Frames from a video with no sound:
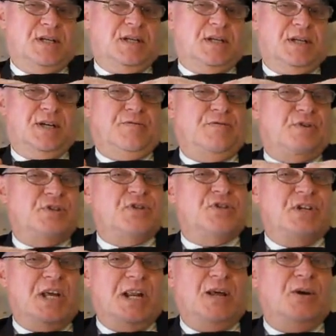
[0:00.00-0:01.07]
very
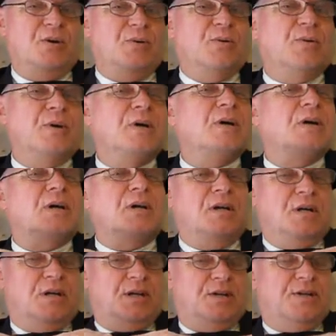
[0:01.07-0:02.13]
shallow
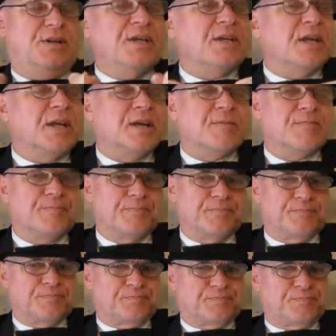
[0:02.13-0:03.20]
thinking.
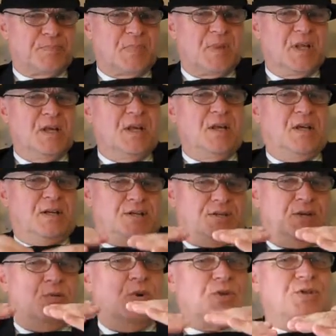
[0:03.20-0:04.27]

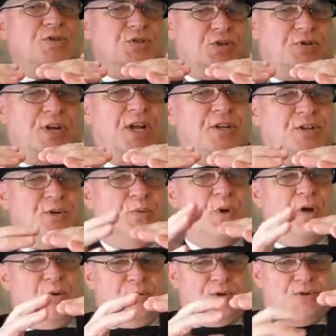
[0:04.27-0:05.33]
See, what has created the
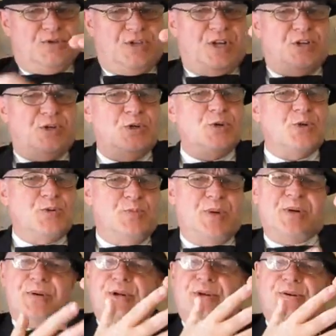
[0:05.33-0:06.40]
wealth is that huge
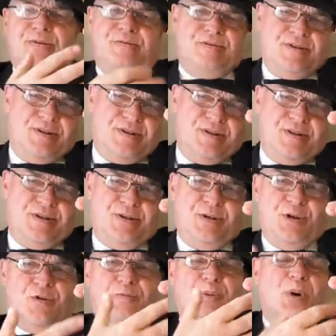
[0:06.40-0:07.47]
period of
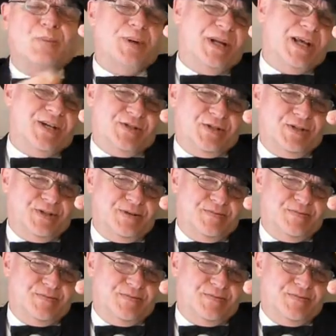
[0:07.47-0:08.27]
population